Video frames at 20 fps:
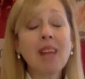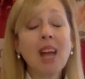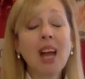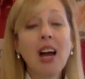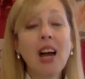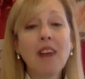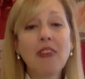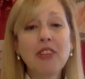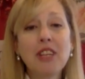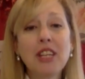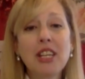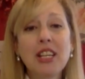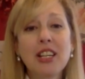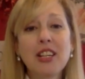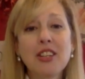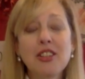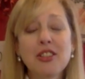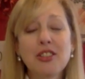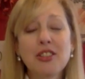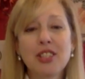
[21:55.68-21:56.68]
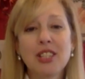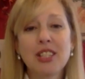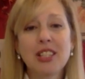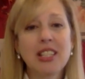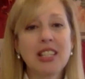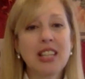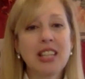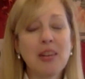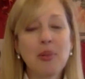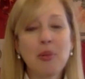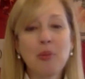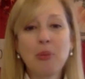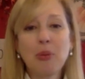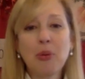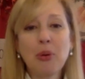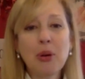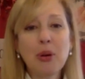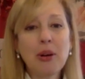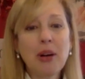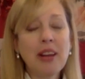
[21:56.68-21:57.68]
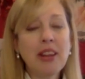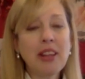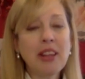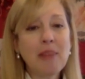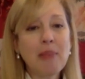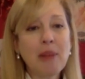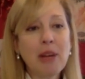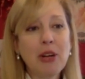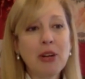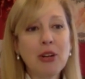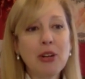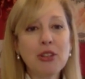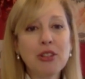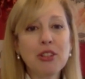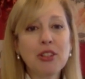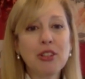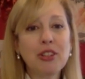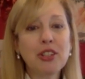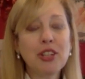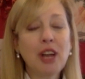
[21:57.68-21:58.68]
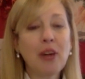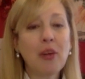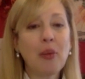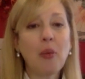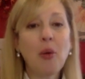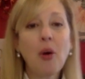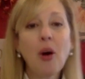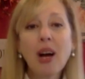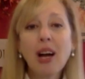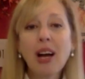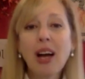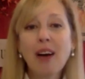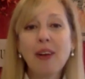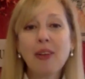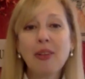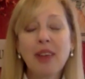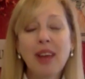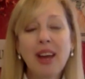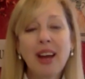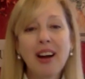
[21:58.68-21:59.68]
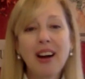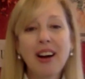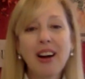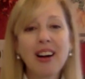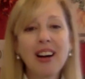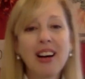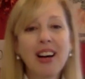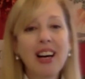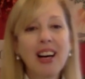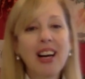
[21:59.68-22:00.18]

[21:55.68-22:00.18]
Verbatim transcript: every year since they were born. I think my girls learned how to walk out there.